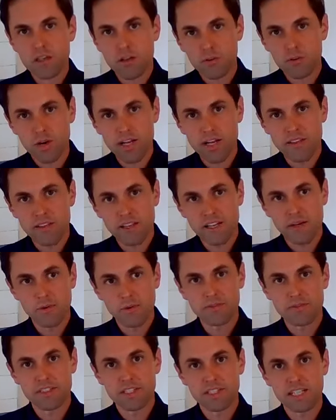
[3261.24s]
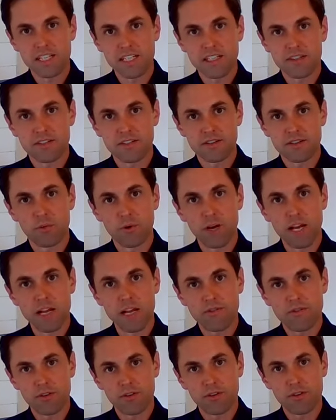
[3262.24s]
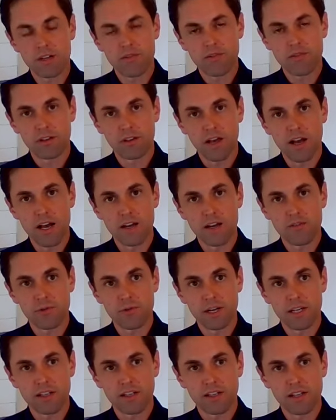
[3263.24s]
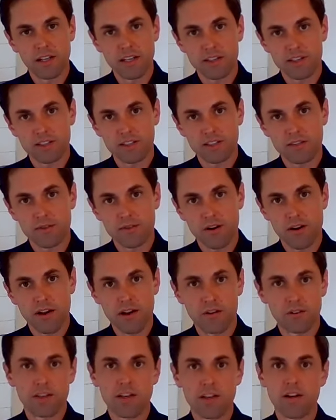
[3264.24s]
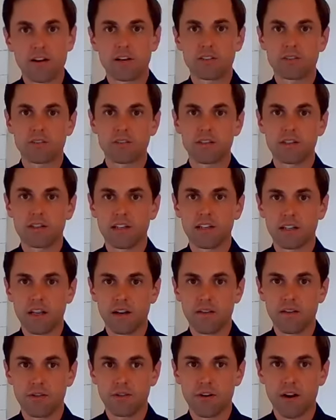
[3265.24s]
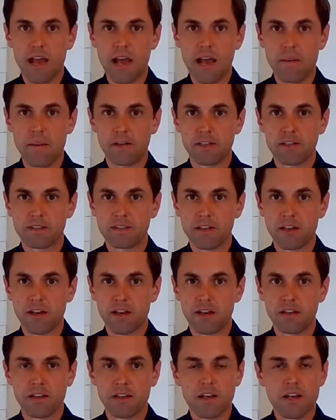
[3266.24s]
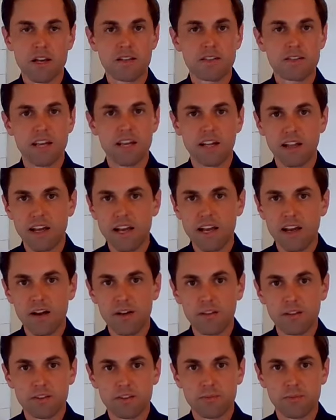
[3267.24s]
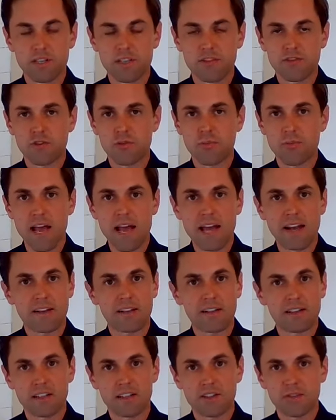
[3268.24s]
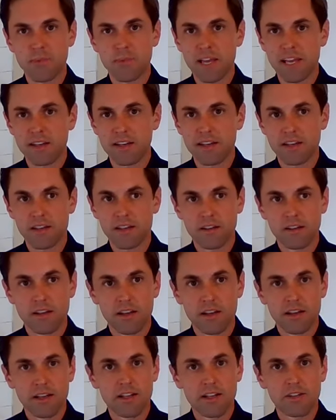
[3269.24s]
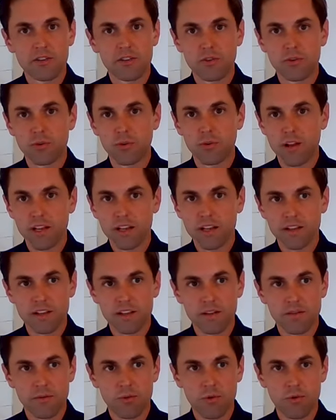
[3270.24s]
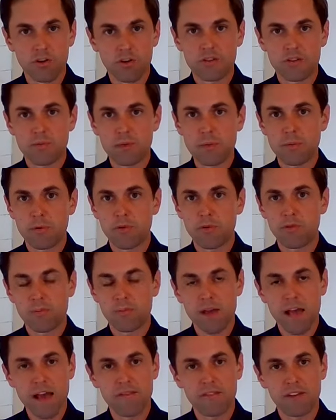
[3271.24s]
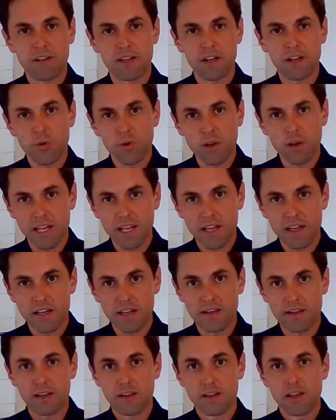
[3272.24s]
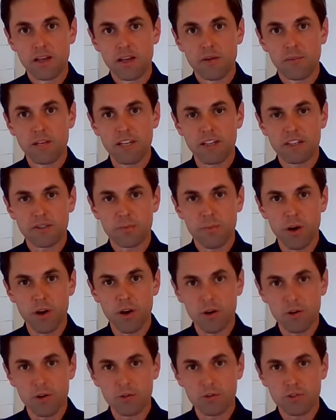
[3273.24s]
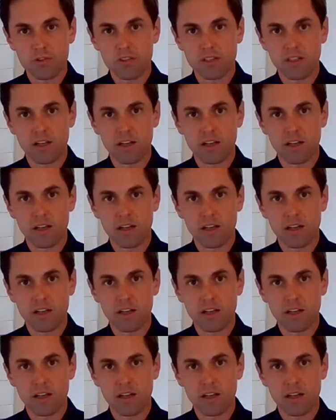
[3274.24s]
great thing we've seen is the waiver of a lot of regulations for our healthcare industry that Governor Abbott has done. Telehealth has been dramatically expanded. It's great. It avoids people from having to go in and be exposed.